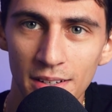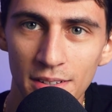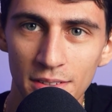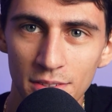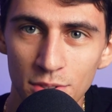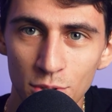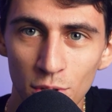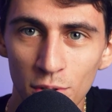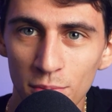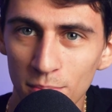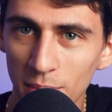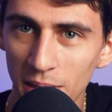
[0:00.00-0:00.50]

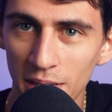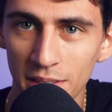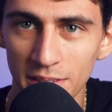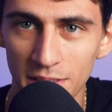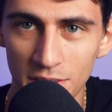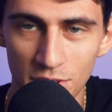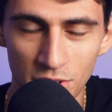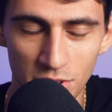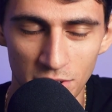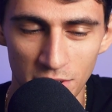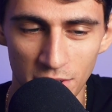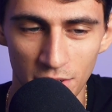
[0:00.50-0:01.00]
certain
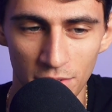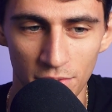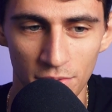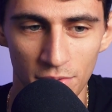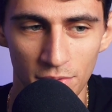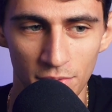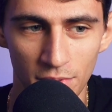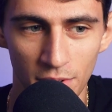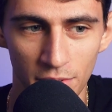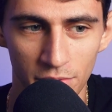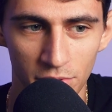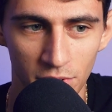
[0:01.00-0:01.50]
politicians
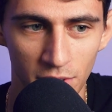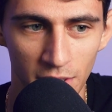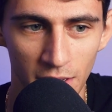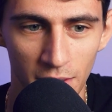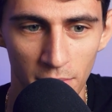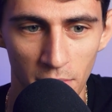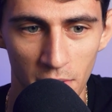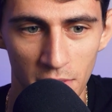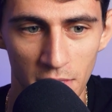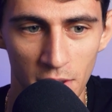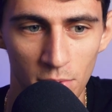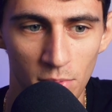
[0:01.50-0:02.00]
have, have
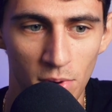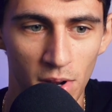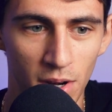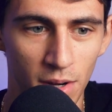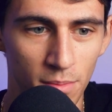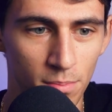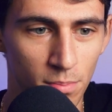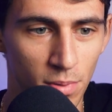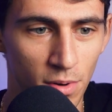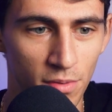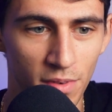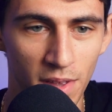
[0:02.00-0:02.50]
claimed that they want
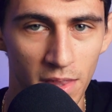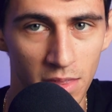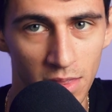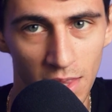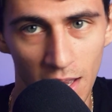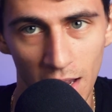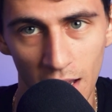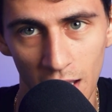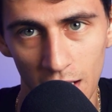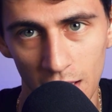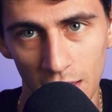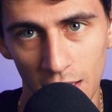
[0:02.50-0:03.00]
to prevent
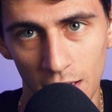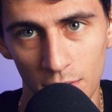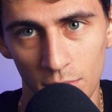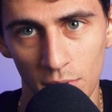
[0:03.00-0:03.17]
that and they